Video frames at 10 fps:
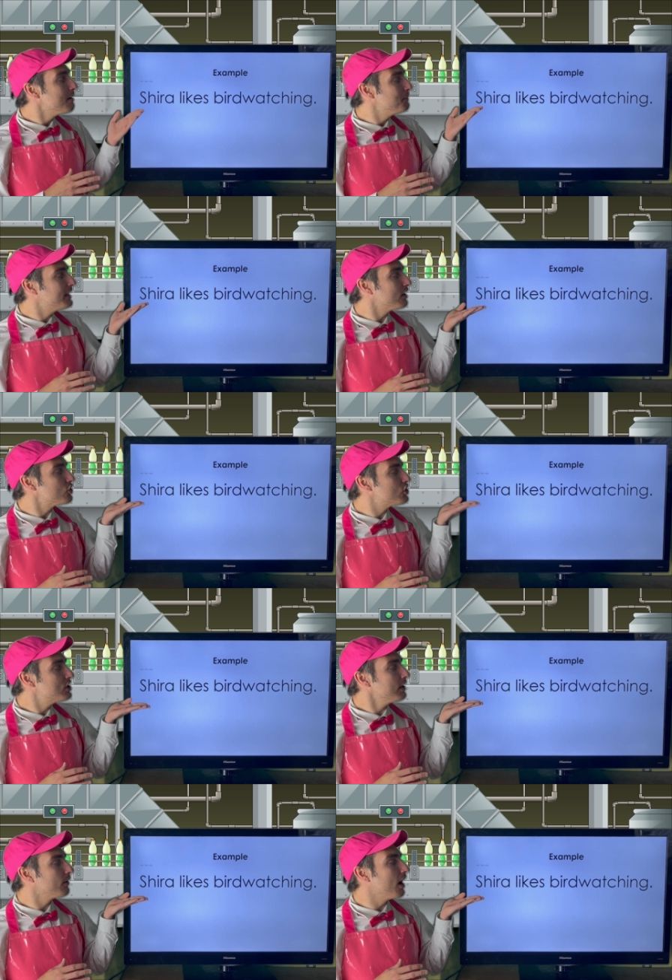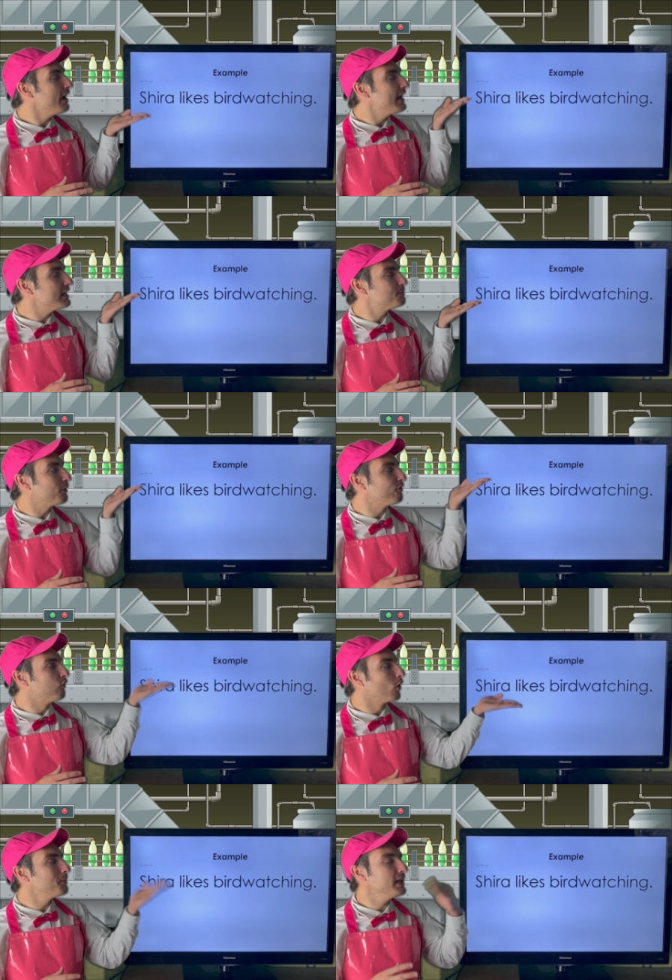because Shira is
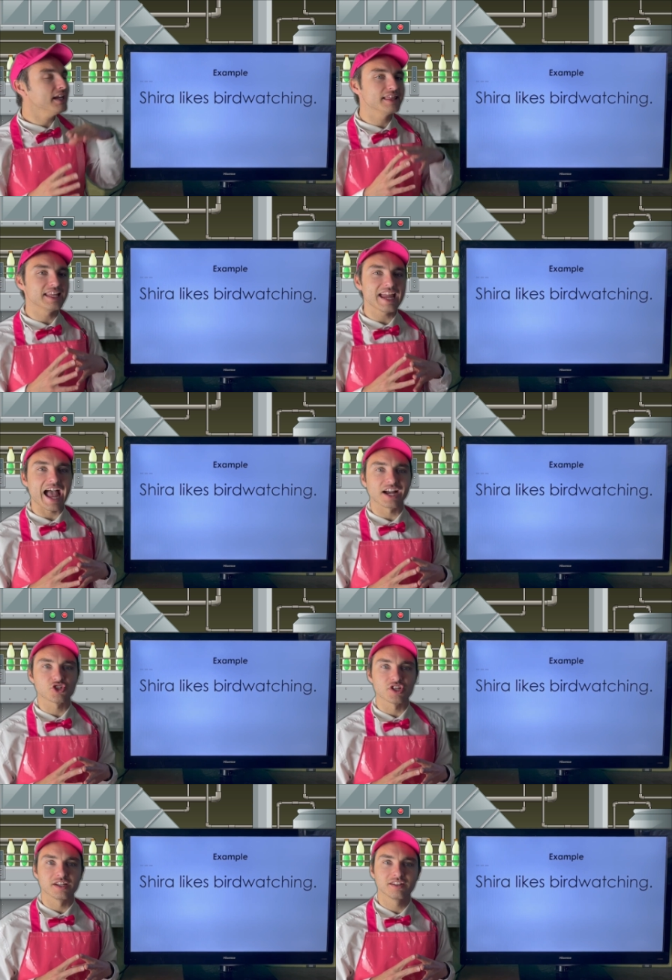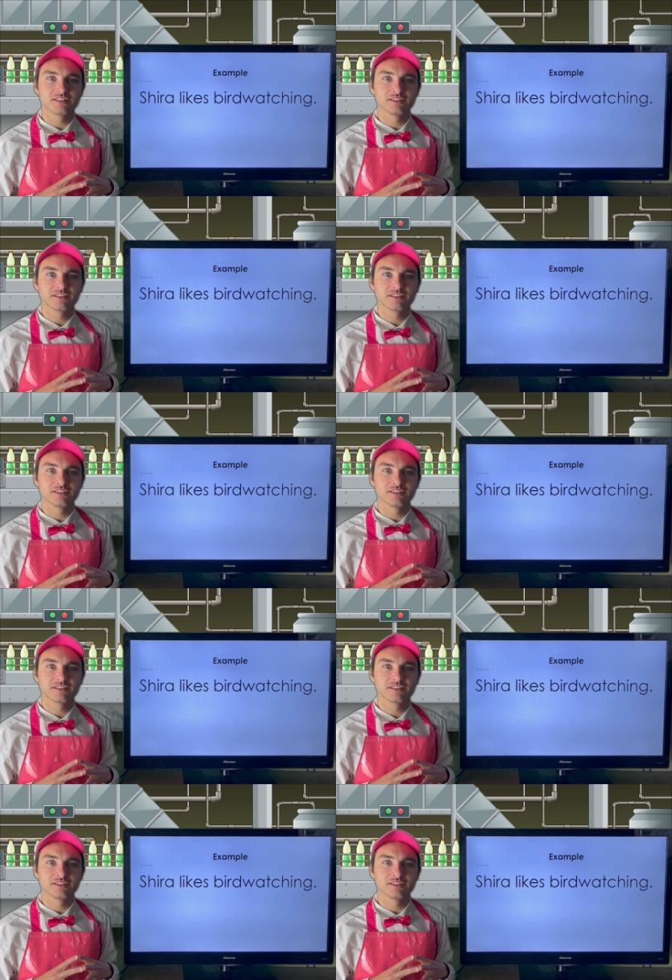performing the action.